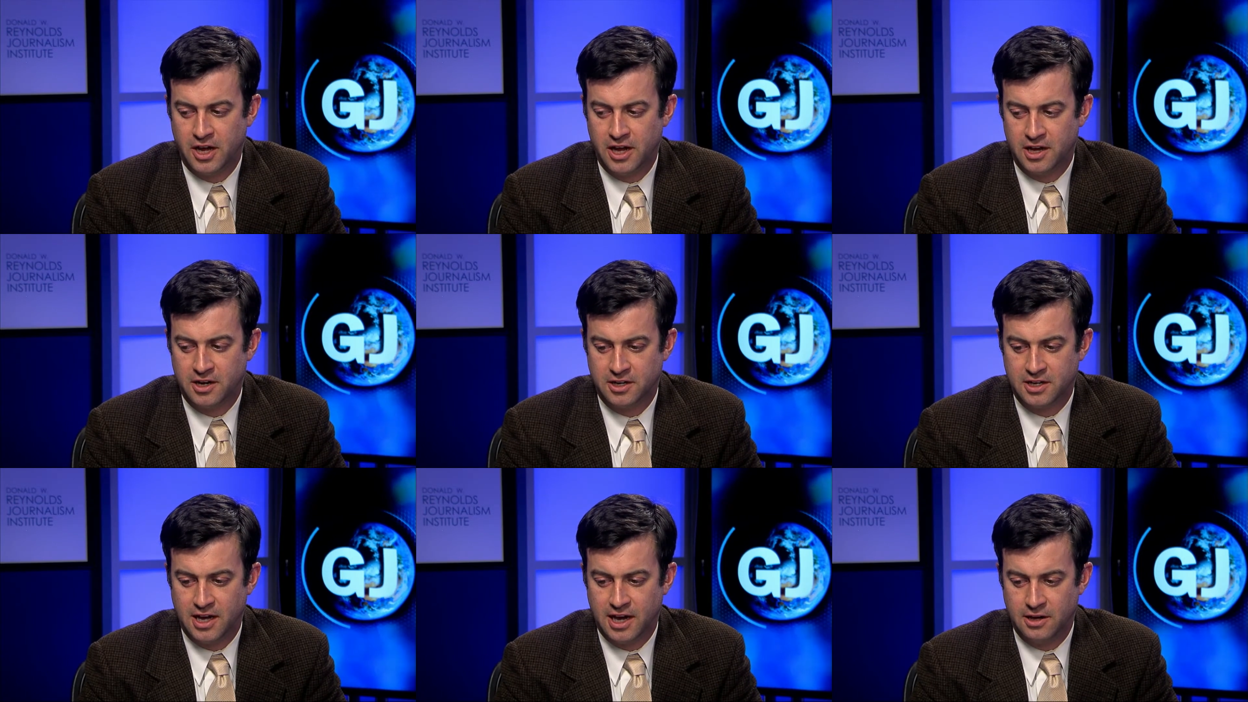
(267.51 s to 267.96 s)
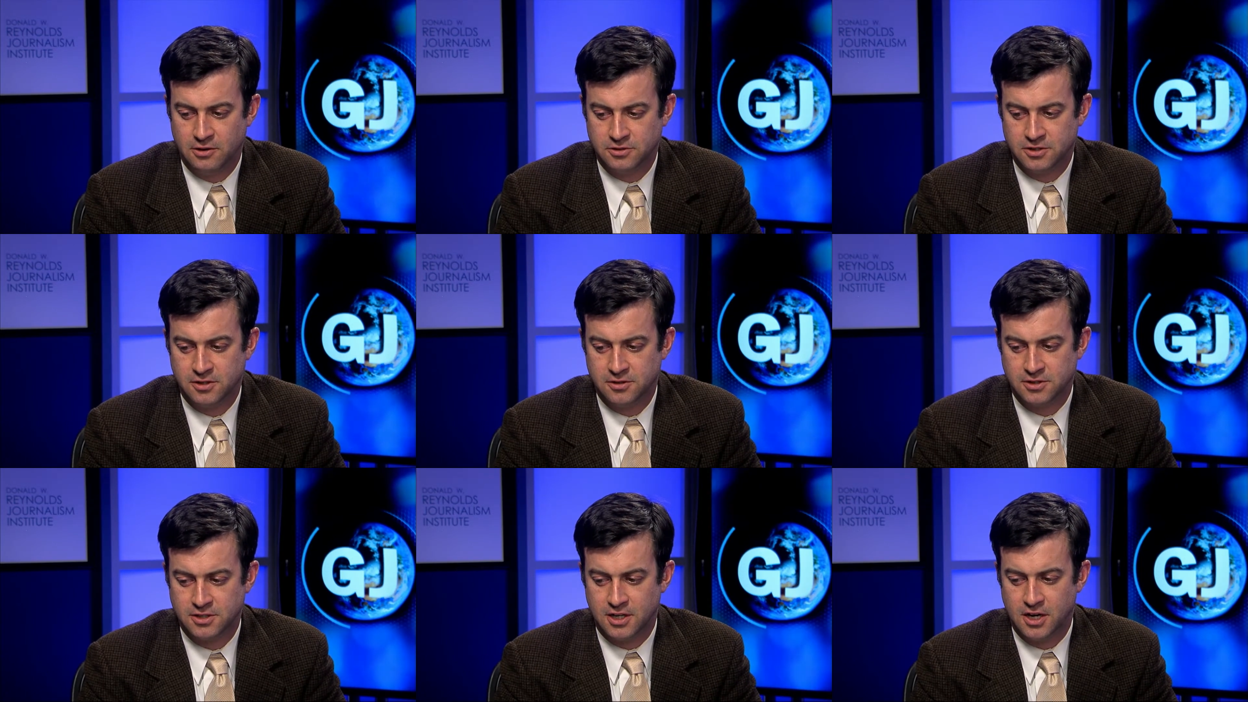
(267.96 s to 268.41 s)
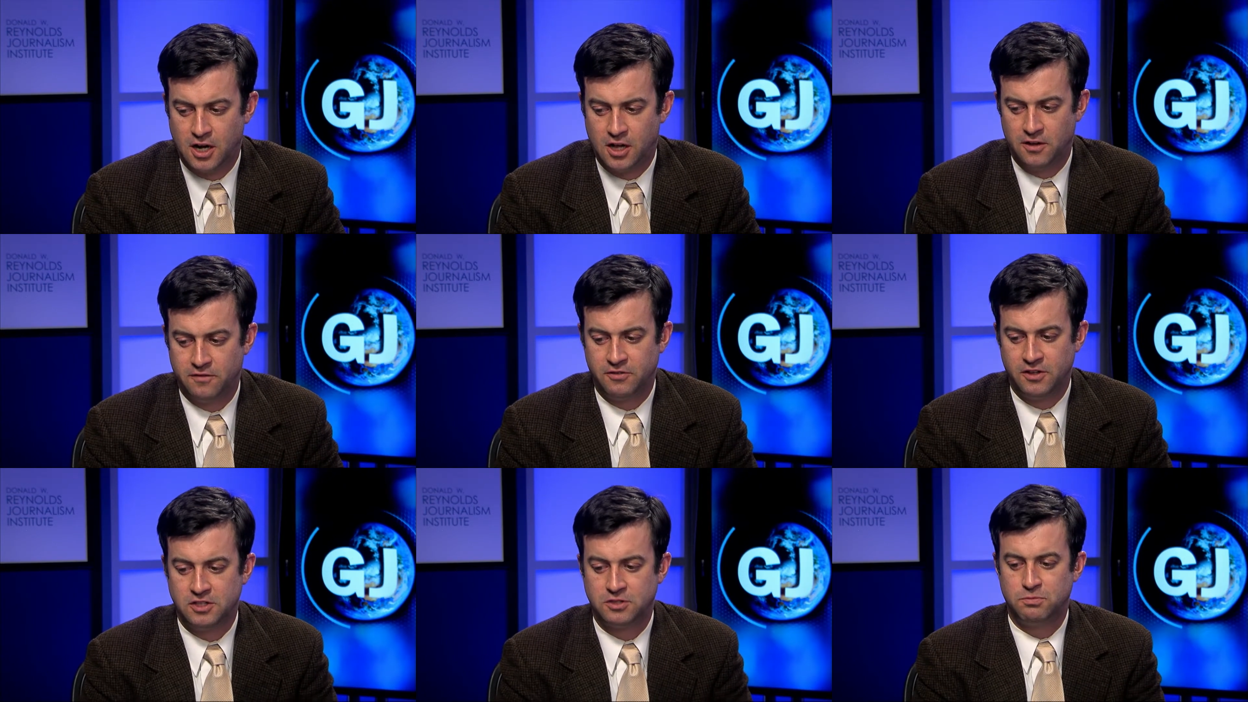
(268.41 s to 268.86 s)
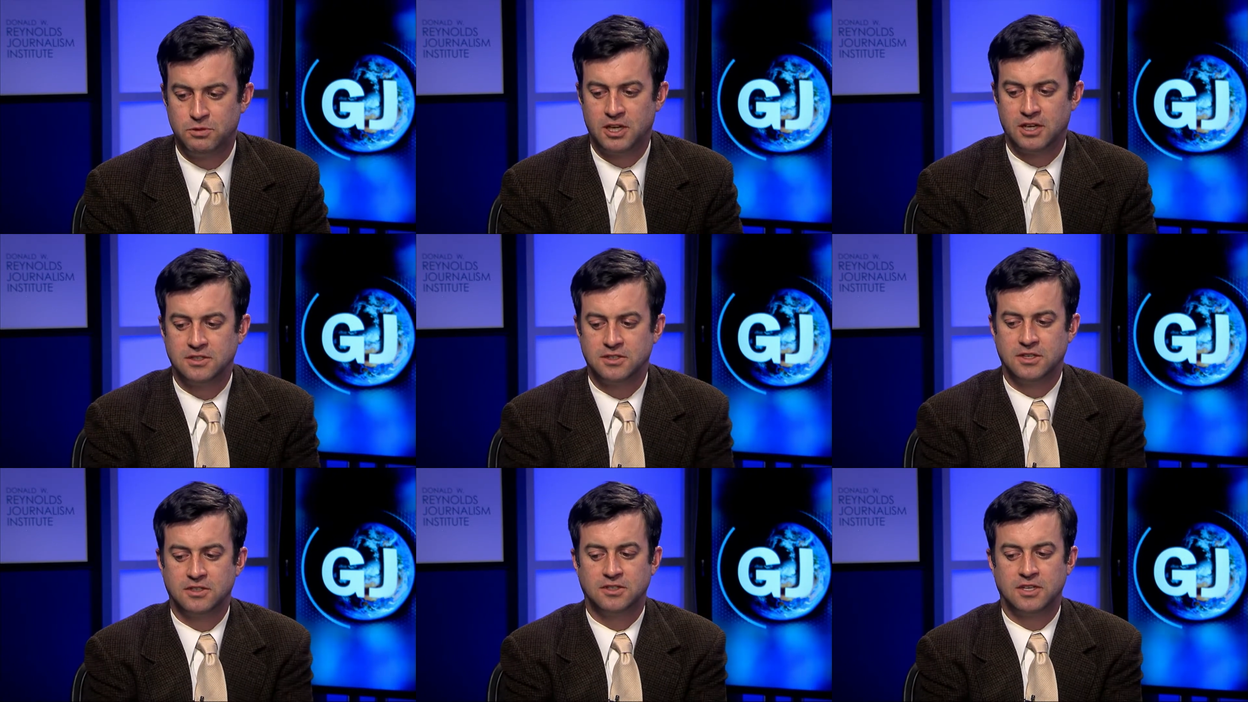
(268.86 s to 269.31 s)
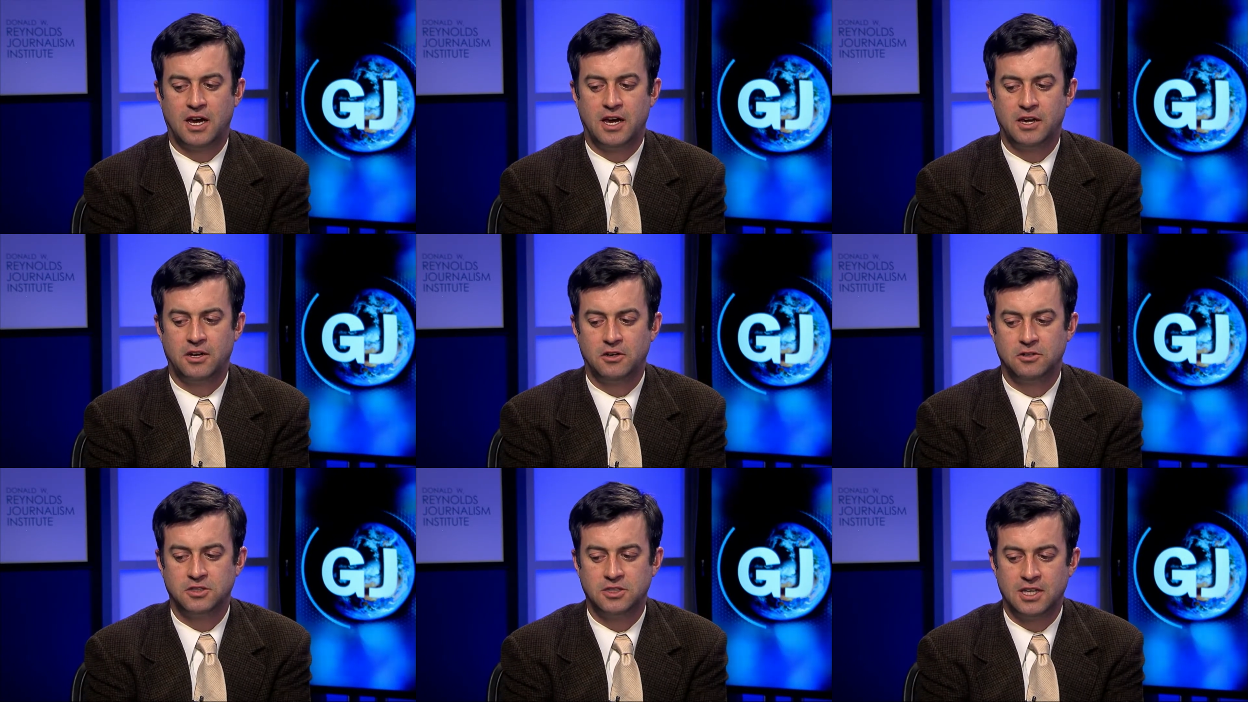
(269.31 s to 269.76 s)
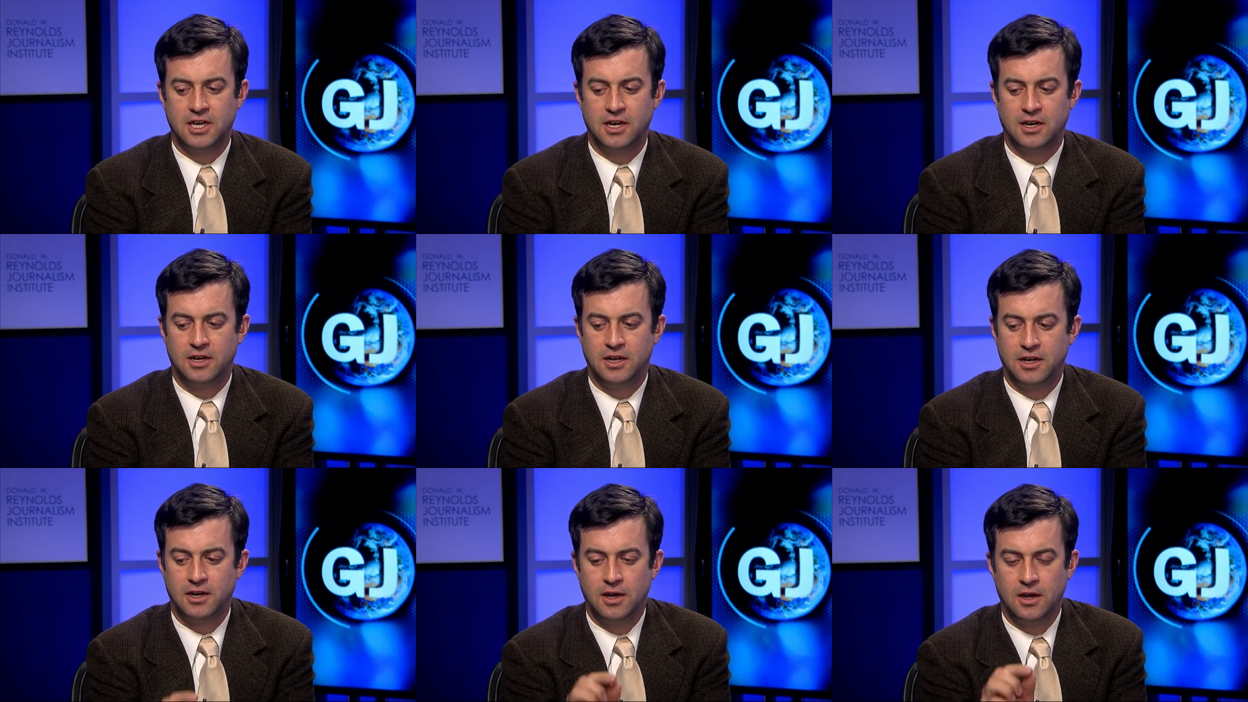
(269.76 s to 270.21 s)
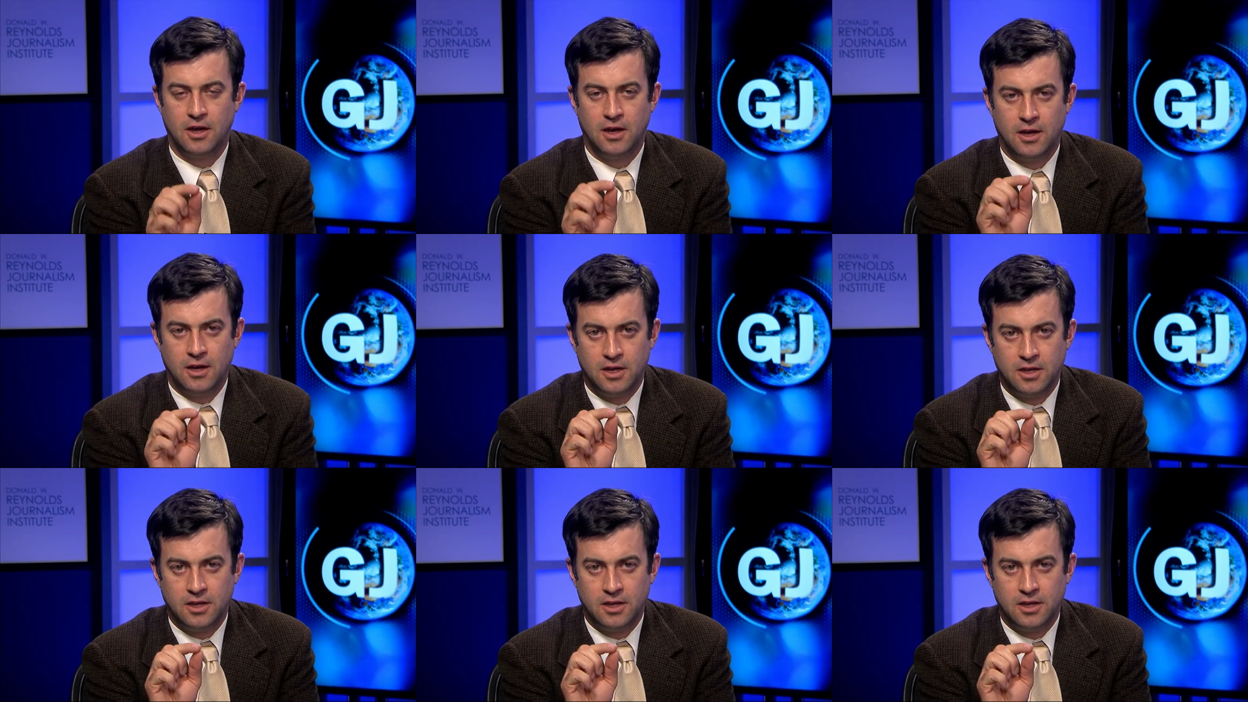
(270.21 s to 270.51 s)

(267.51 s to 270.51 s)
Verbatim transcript: land councils in all of this, because as I understand it,